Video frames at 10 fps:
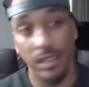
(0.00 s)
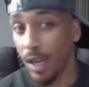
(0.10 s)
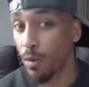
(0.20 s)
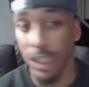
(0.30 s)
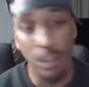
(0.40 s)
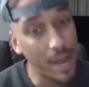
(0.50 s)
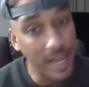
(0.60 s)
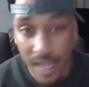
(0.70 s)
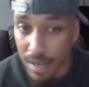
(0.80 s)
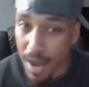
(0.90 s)
They were
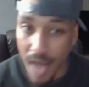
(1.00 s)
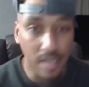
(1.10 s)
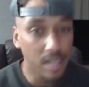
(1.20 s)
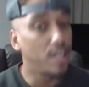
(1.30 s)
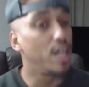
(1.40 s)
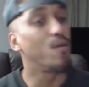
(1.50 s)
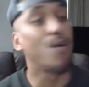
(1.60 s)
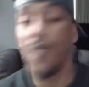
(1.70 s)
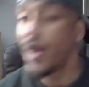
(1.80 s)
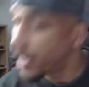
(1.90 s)
spanking, man. They
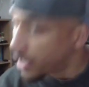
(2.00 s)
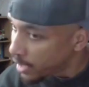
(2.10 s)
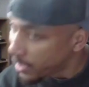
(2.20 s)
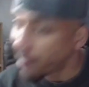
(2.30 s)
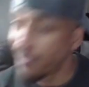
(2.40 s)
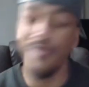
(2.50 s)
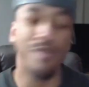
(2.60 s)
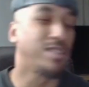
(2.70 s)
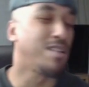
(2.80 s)
were winning. Even if it was